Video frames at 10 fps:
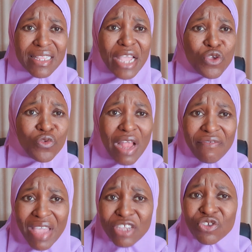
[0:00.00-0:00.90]
that you would
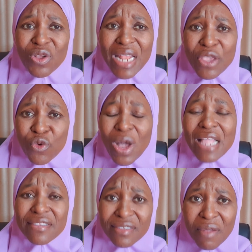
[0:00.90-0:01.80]
have ensured that you
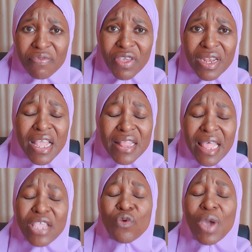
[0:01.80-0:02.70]
had something
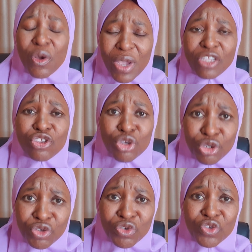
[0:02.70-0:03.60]
that you were going to
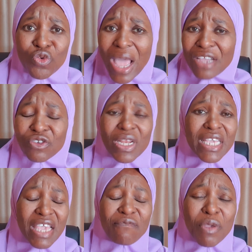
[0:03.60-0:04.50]
use to actually
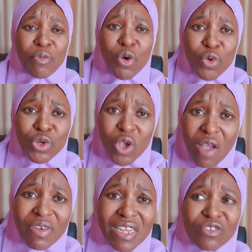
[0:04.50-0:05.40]
give people good
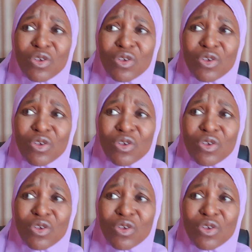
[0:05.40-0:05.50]
governance,